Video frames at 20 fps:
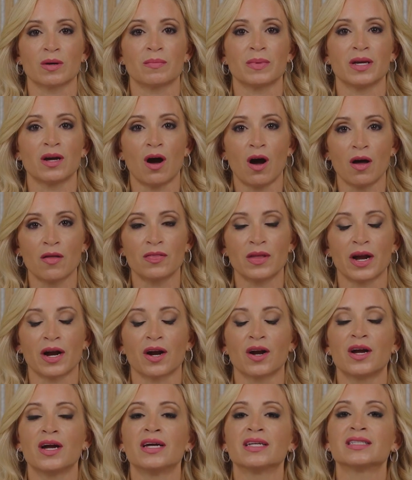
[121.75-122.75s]
to be on
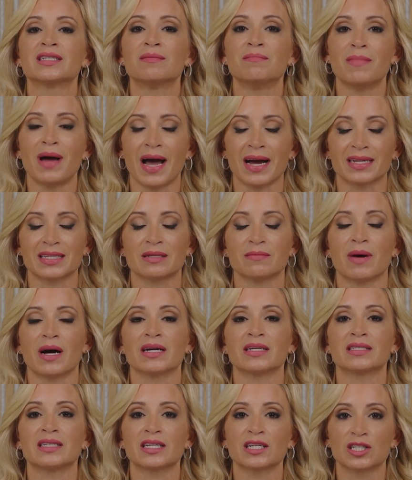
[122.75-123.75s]
there to
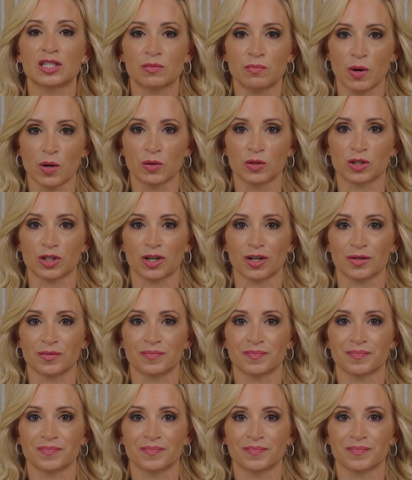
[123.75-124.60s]
maximize exposure.